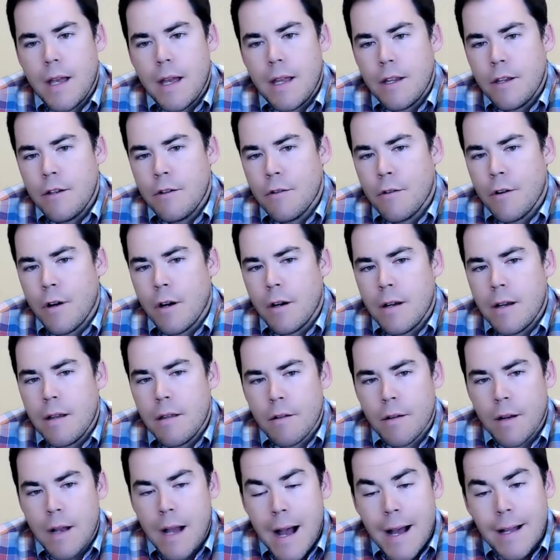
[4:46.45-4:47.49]
and you are
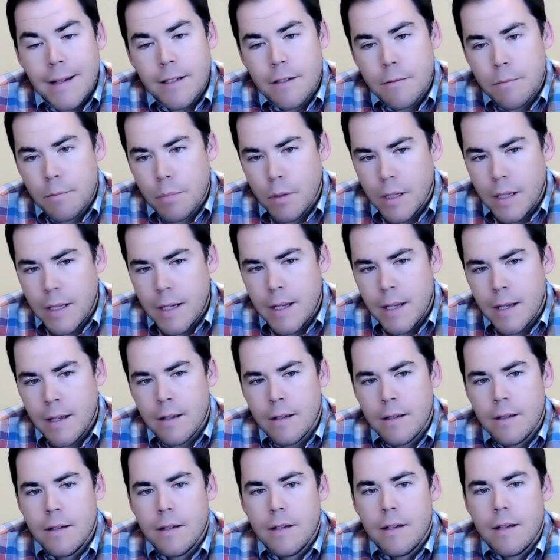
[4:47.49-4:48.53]
either contemplating